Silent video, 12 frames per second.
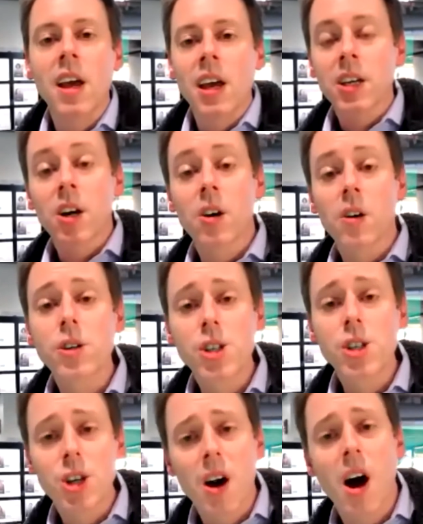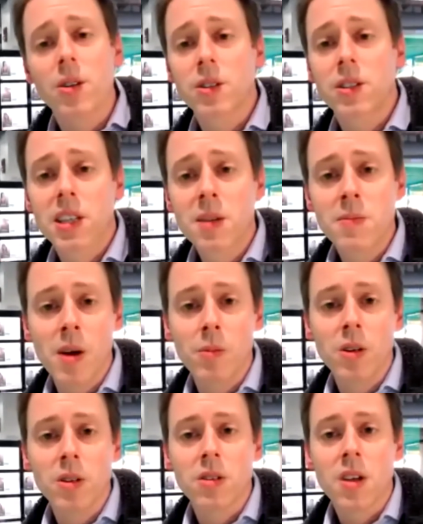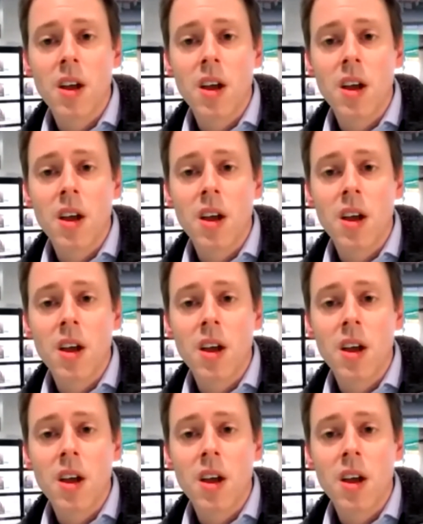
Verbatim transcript: encourage your other team members,